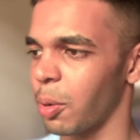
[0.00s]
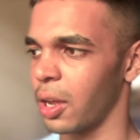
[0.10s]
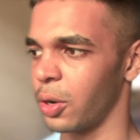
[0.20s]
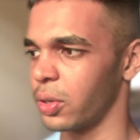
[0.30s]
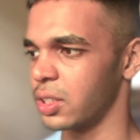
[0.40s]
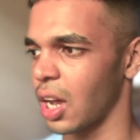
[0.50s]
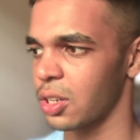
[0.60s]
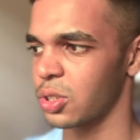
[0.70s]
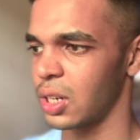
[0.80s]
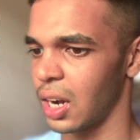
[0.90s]
I know it's
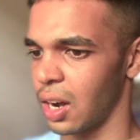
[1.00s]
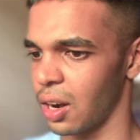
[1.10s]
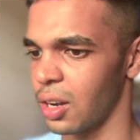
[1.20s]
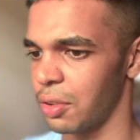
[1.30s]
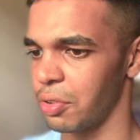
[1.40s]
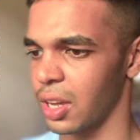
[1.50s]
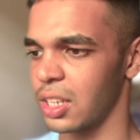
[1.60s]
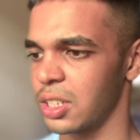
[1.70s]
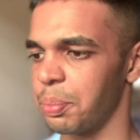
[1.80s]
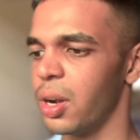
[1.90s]
actually really freaking
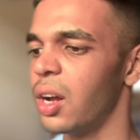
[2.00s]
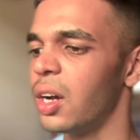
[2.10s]
simple.